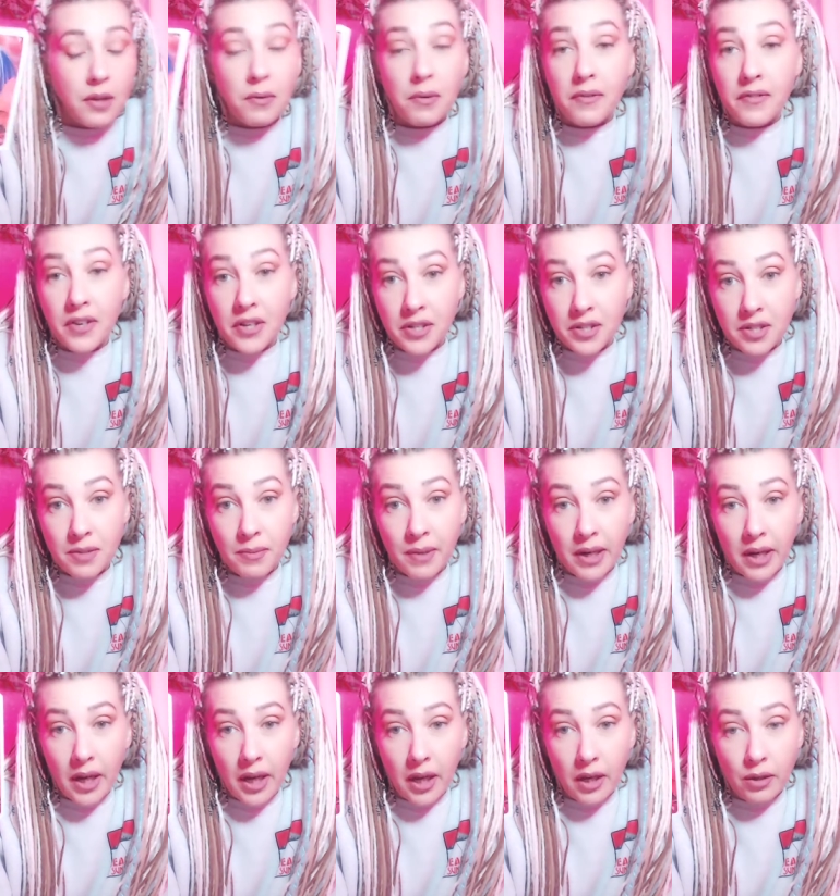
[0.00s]
reversed
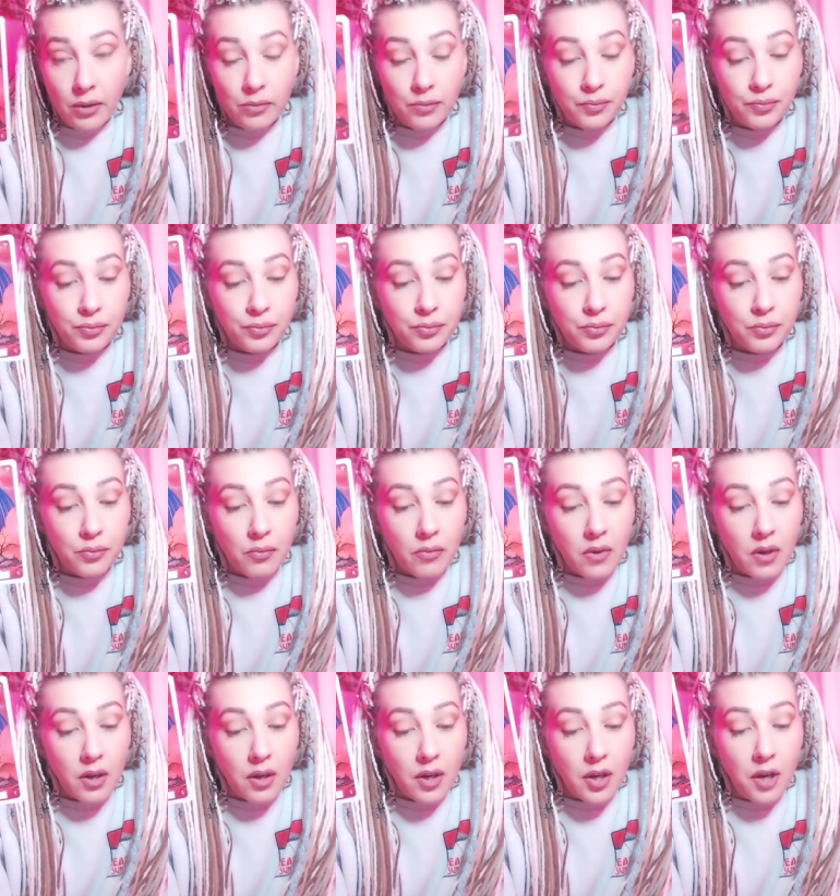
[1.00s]
meaning.
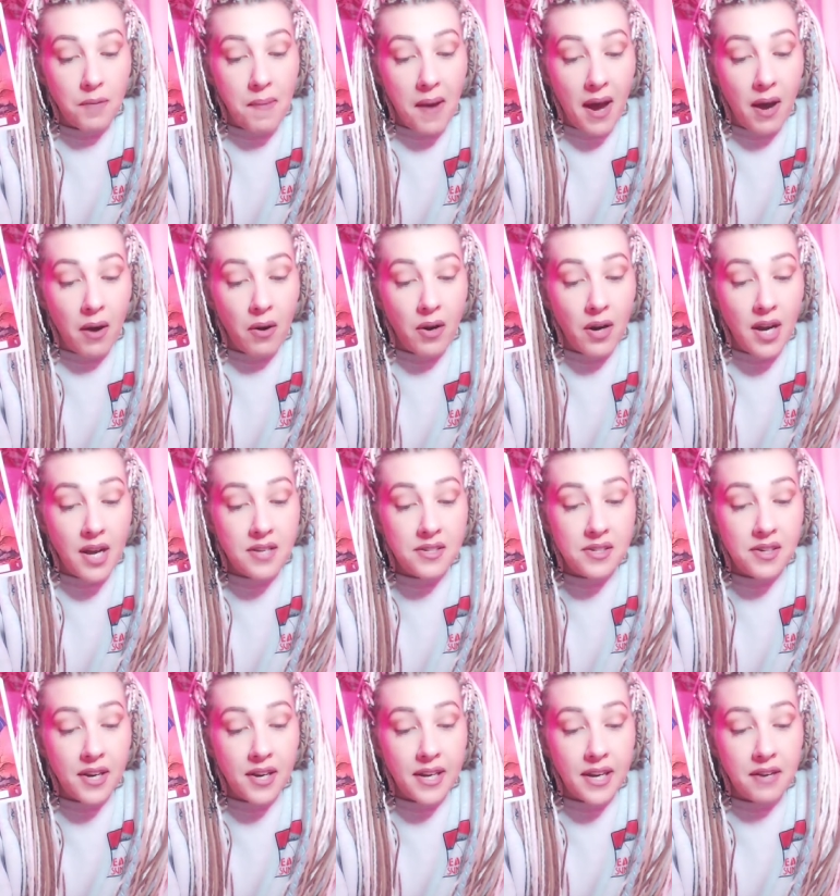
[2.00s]
Your power has
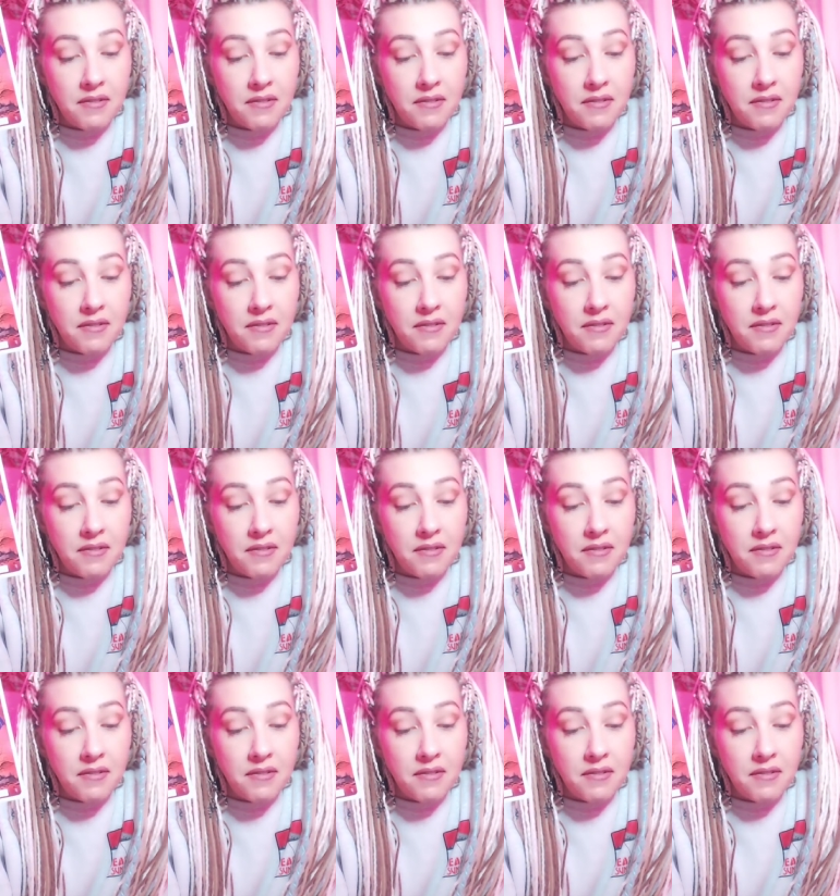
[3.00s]
not yet